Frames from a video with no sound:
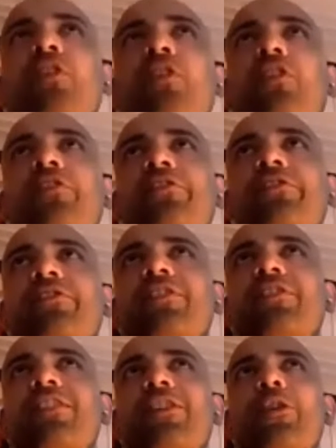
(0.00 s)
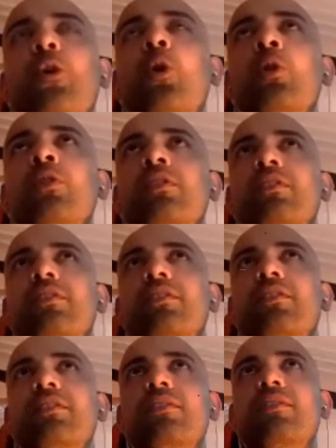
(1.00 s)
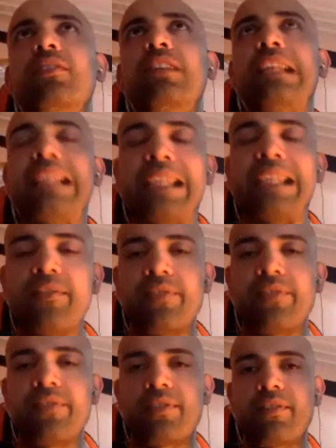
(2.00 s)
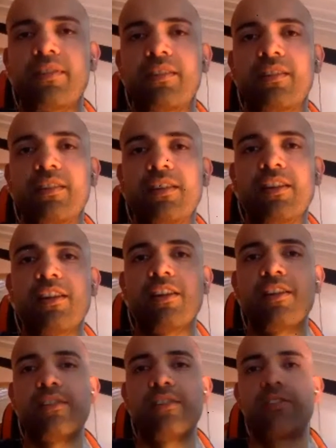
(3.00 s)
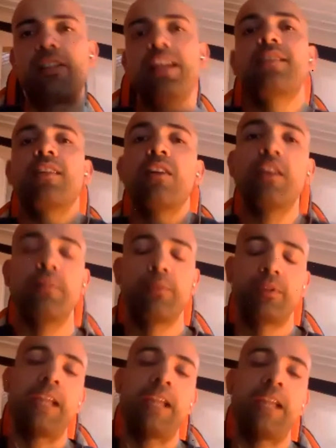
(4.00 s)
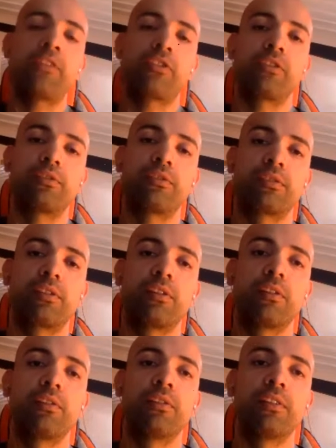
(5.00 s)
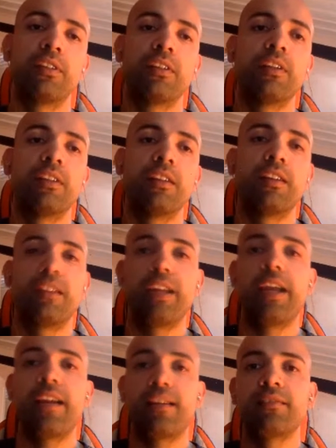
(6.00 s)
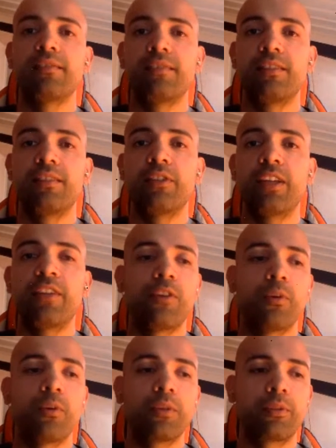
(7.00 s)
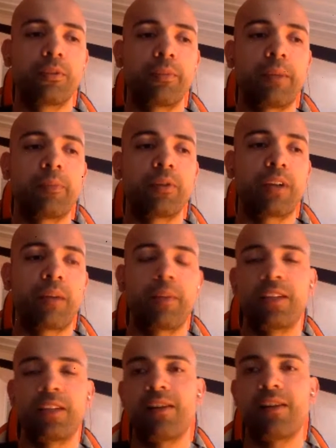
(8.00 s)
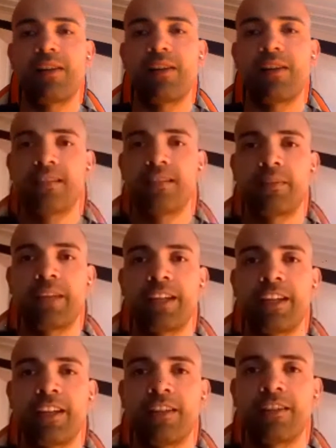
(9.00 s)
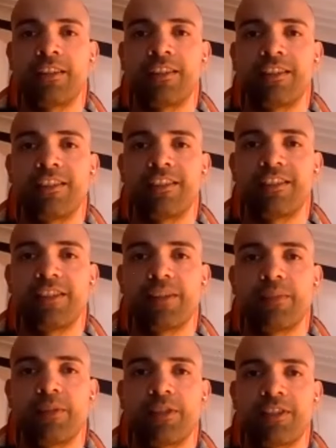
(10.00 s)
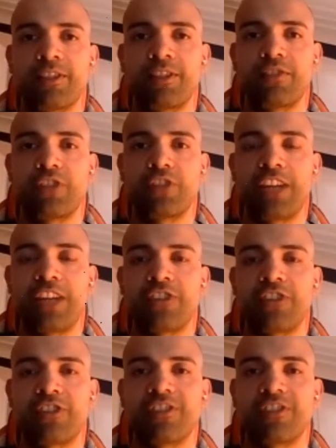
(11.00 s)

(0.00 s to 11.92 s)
full of old leaves. So there is a lot of potential. So yeah, looking forward to people coming to Iceland and making a positive change.